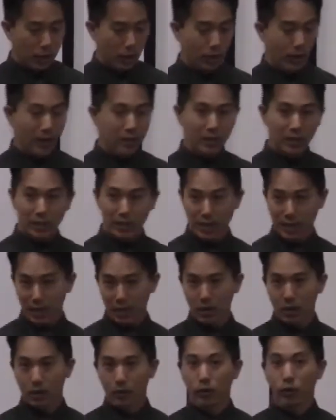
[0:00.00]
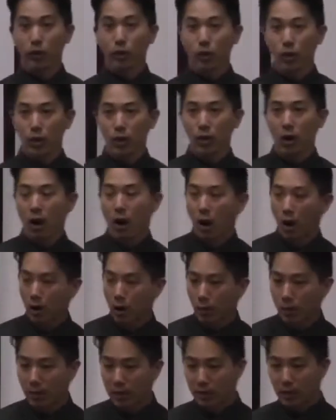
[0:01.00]
So that's the second R. The third
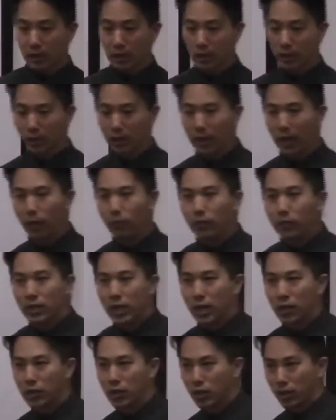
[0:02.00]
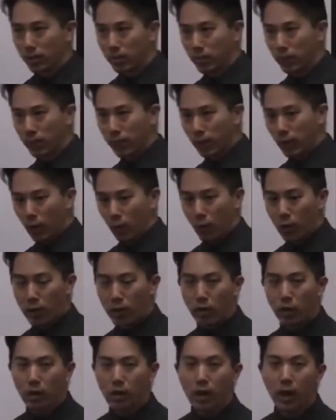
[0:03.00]
R, you're basically looking at retention.
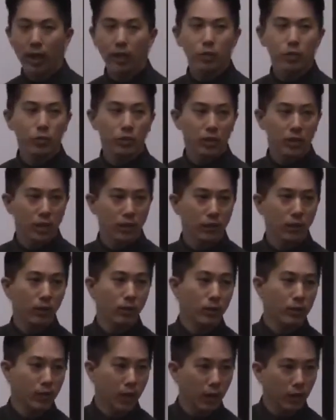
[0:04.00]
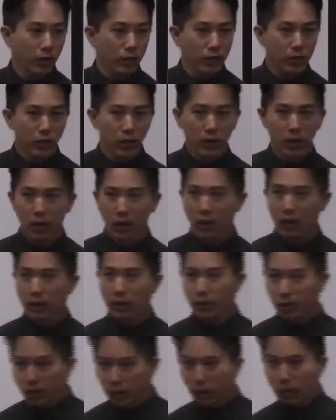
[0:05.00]
When your clients receive the results,
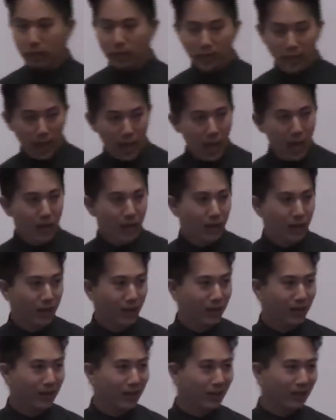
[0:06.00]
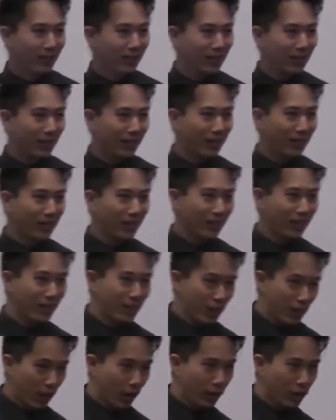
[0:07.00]
they're going to retain
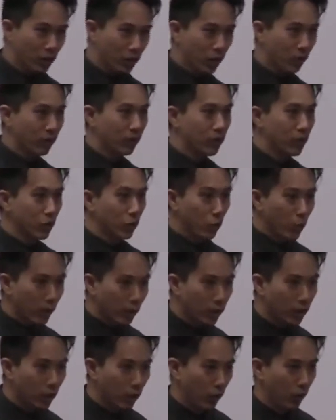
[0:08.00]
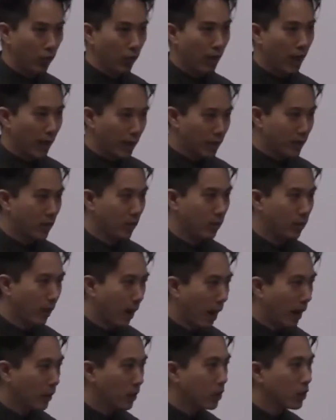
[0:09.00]
their services with you as their
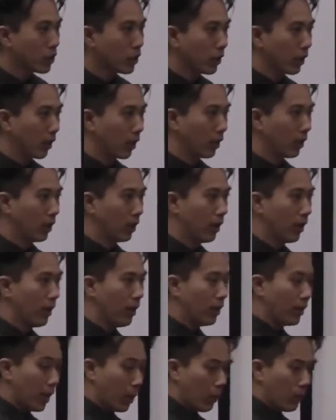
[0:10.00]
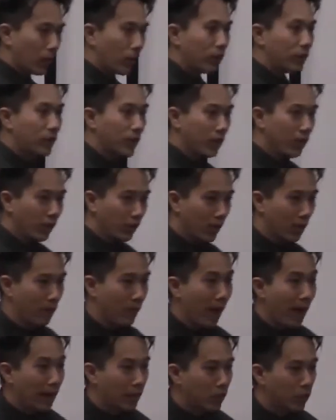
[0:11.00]
practitioner. They will continue to
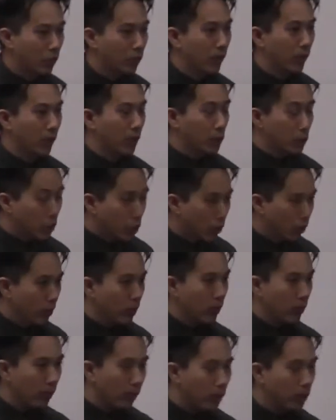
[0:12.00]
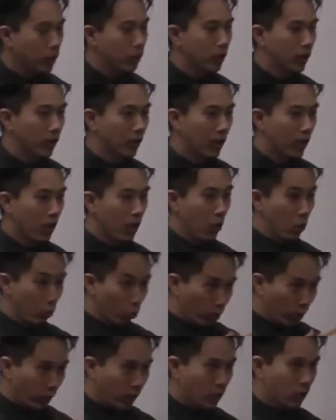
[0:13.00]
come back to you because you were the person
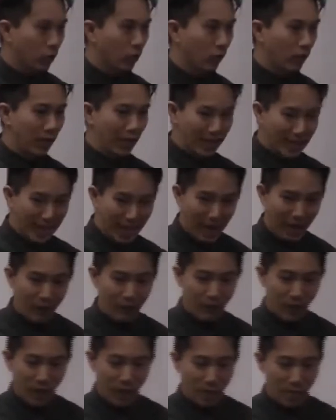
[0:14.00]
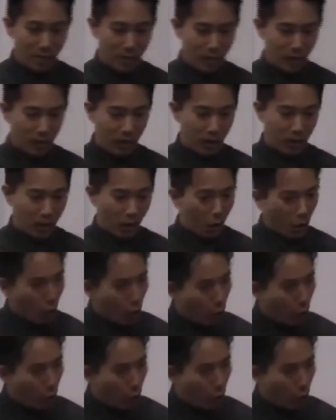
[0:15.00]
who literally gave them a